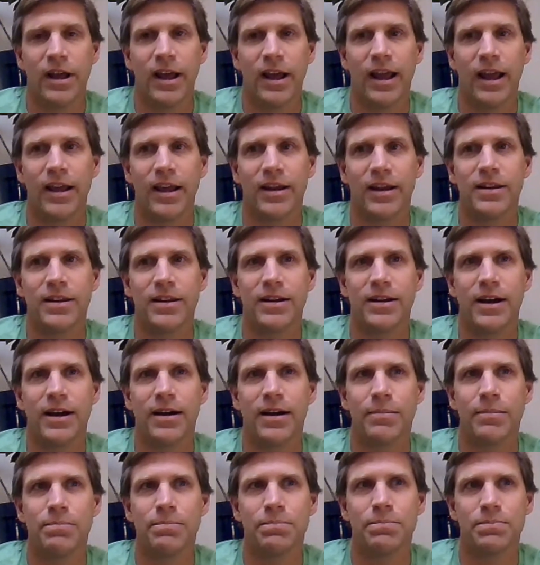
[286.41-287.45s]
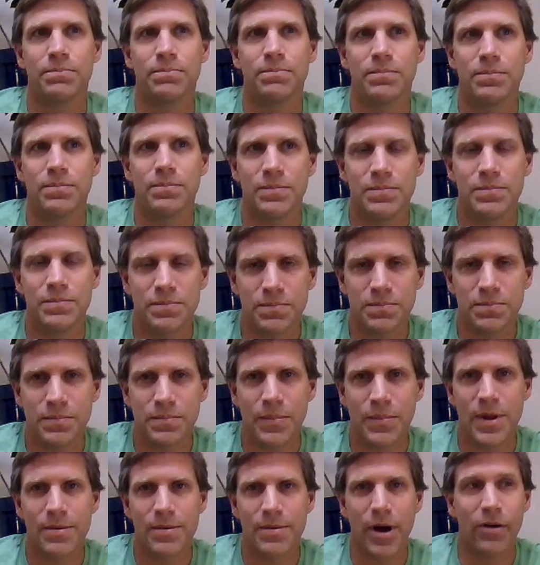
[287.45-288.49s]
And um,
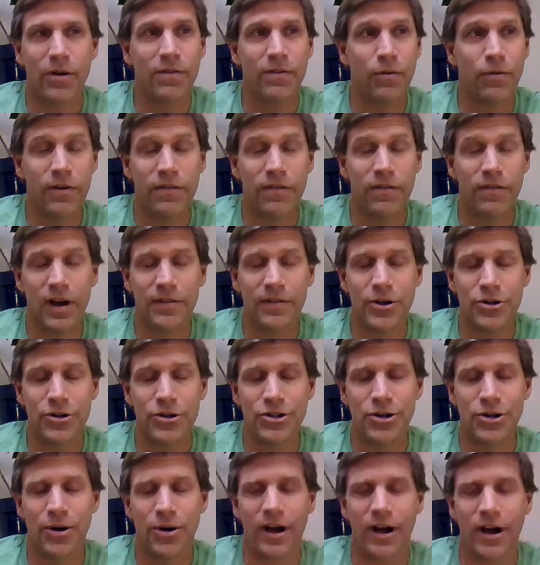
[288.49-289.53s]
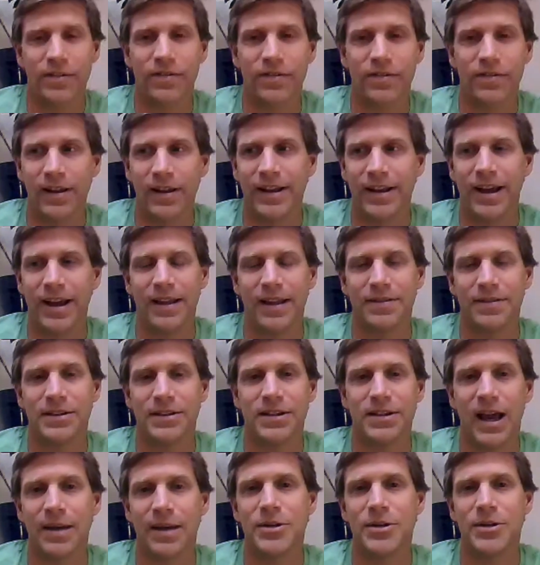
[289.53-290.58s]
about four or five years ago, I finally got the
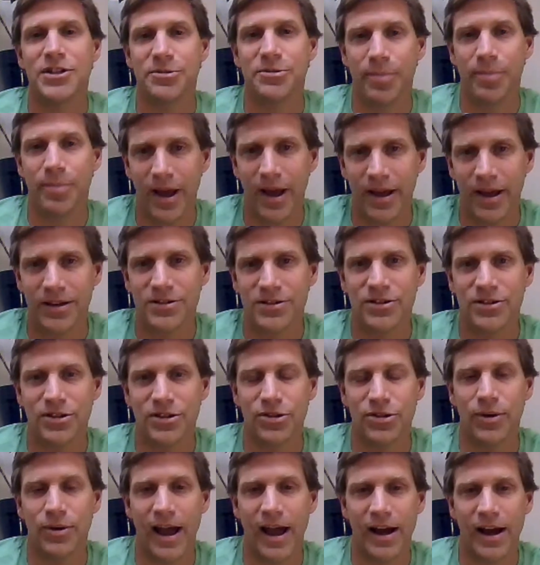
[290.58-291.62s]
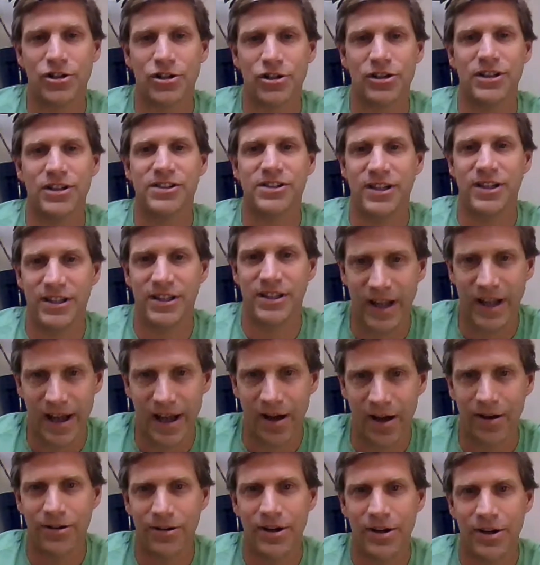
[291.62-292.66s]
time and space to actually sit
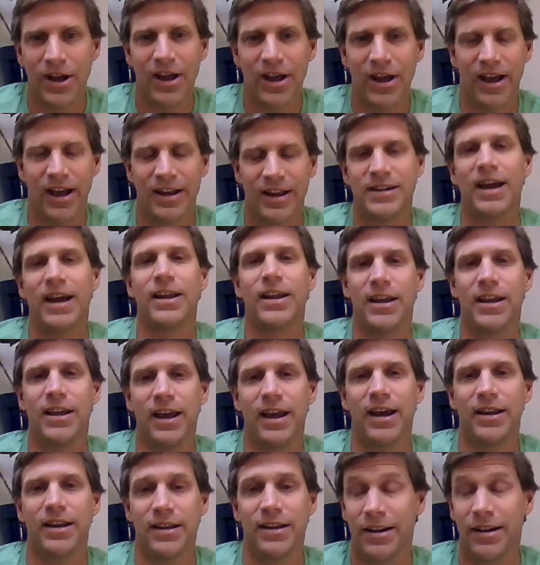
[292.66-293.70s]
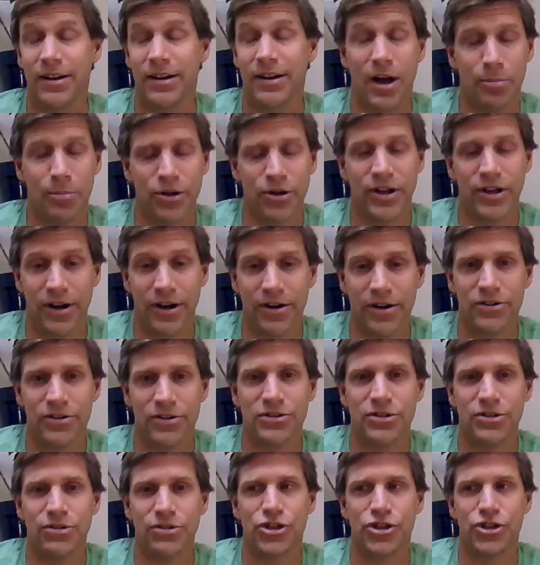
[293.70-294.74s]
down and dedicate uh, a couple of
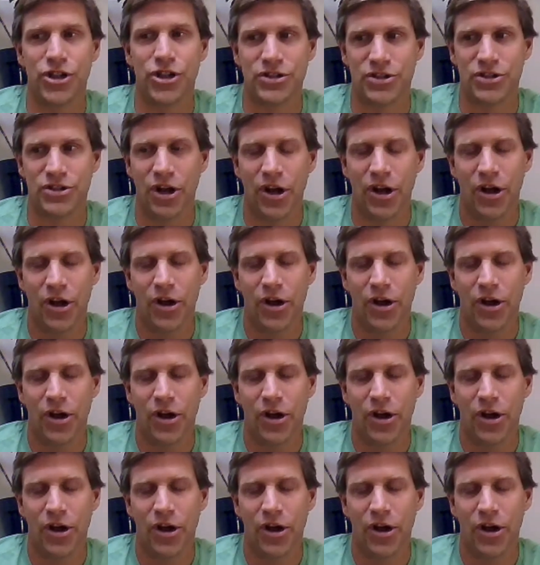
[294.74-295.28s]
years to just